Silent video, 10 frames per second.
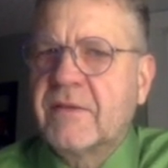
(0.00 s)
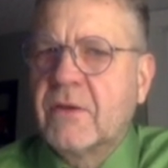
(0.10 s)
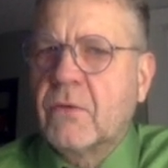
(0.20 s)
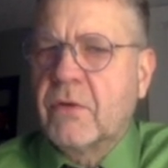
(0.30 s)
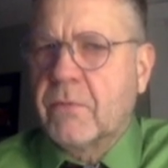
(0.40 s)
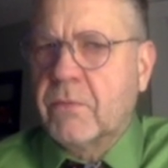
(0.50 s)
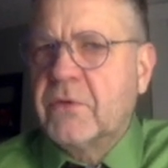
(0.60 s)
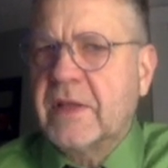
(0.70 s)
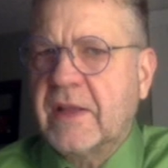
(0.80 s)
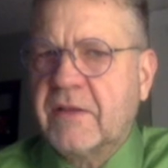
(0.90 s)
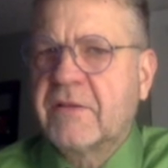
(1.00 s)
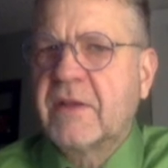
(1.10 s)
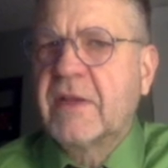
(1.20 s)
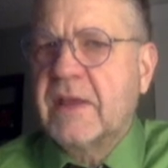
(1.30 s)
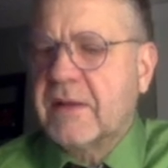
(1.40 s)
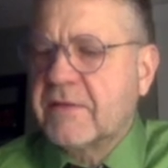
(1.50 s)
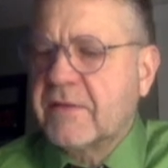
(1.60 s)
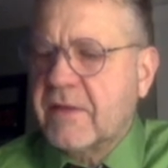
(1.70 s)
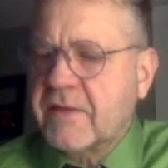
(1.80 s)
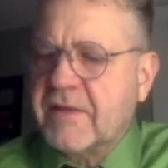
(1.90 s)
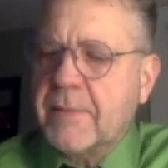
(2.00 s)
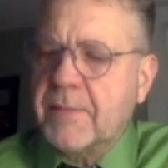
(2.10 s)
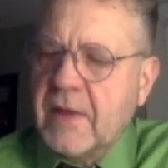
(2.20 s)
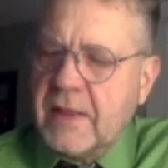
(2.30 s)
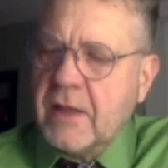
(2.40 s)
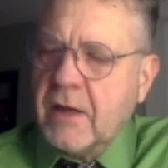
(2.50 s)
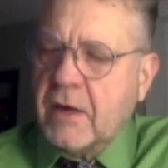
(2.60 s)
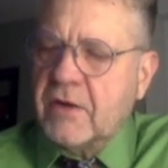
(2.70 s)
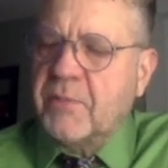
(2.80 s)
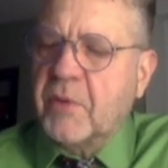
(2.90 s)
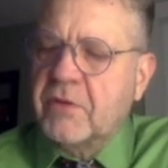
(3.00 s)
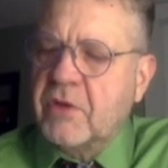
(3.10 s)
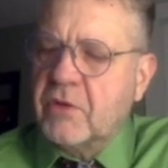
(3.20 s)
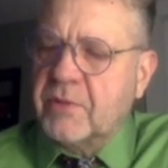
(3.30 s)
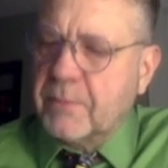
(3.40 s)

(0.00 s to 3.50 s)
or the root index is the same. And they are, it's both cubed.